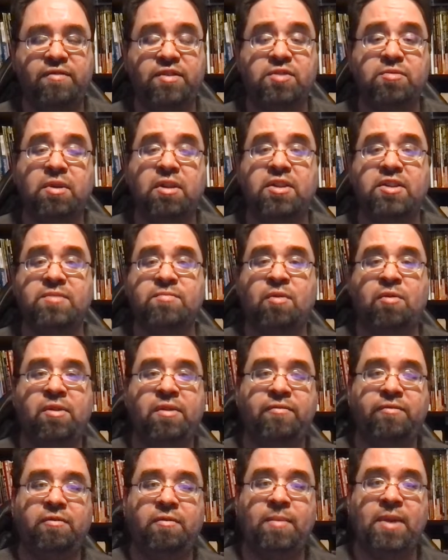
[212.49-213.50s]
as well as more
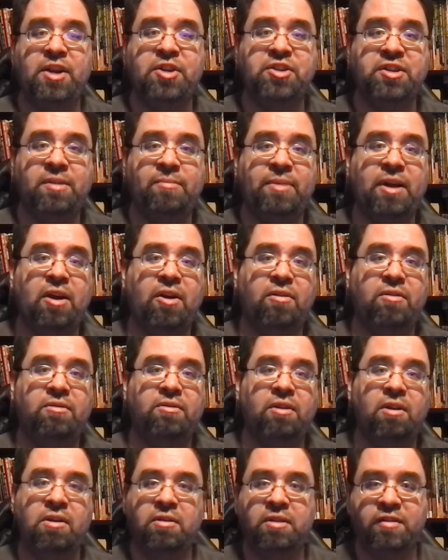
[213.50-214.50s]
information about
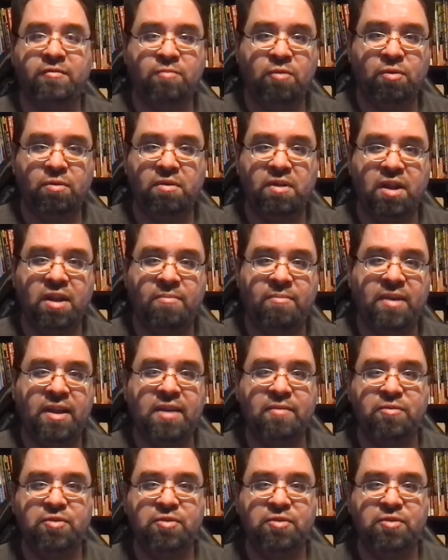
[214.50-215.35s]
Long Live Mortal Kombat,